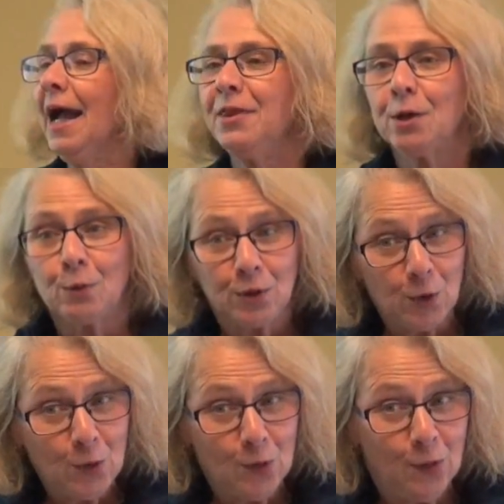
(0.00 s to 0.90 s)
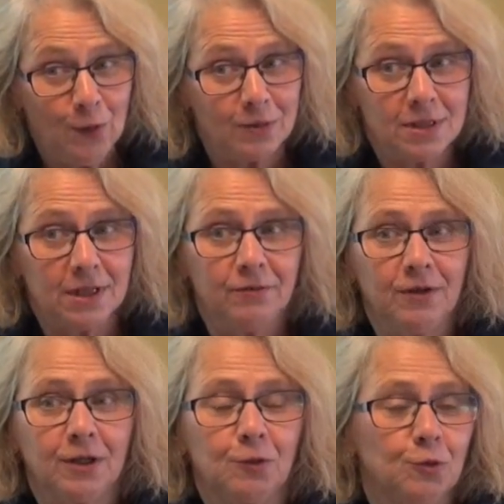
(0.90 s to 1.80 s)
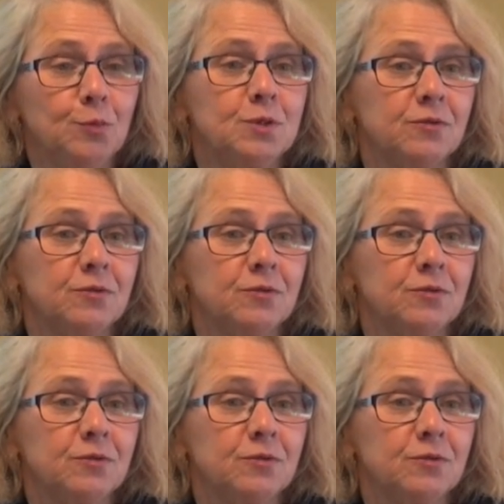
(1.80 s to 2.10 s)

And there were no significant group